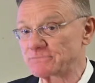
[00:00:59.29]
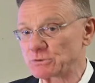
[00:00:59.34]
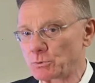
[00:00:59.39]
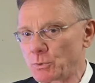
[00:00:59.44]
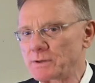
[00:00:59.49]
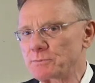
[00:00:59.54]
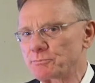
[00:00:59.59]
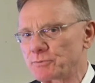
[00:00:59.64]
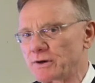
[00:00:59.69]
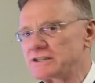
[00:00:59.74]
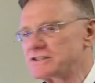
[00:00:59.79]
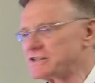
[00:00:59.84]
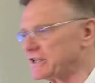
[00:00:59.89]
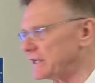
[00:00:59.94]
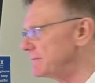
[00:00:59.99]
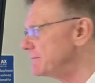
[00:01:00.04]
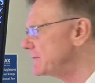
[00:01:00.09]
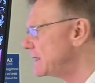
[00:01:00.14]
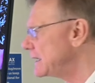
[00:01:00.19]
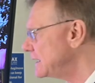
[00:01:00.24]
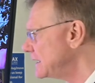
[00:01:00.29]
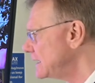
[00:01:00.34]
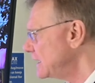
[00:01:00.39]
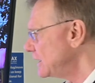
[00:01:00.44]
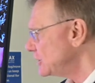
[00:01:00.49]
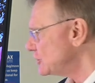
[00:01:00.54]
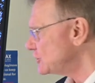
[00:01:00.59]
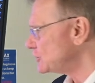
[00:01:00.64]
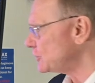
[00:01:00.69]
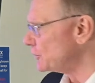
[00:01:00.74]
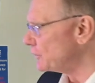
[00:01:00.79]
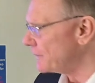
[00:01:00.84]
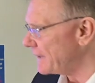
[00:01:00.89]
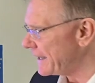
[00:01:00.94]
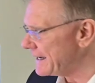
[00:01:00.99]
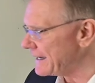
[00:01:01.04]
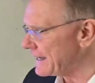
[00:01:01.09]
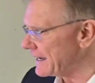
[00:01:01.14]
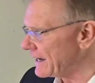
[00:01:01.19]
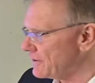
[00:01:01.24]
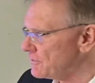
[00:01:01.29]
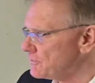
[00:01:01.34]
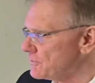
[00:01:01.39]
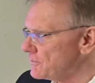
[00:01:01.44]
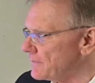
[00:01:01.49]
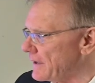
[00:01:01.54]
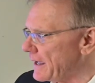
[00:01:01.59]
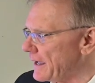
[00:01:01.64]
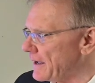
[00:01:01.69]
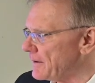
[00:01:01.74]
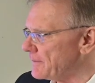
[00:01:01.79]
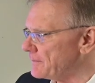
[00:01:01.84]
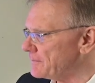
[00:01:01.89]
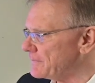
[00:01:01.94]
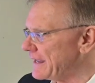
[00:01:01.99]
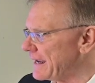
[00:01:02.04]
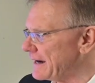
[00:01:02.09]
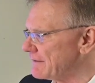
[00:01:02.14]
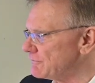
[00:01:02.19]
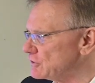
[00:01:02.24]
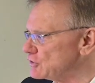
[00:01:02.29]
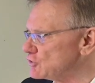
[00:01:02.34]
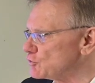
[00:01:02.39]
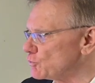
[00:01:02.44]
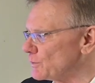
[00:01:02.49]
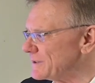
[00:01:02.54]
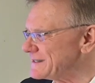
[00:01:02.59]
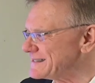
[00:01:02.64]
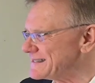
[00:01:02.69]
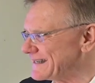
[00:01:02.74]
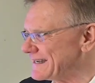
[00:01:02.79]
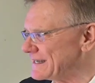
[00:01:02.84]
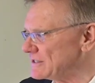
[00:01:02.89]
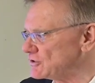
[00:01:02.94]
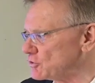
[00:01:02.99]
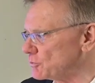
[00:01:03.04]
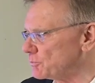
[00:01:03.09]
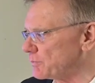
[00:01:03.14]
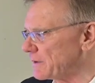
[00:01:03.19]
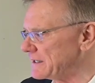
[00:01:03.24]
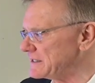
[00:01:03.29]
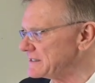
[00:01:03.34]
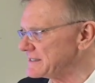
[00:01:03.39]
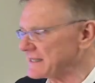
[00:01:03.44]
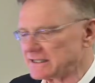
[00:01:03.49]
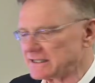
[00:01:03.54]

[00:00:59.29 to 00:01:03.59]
quite pricey. So anyhow, um, the average residential price,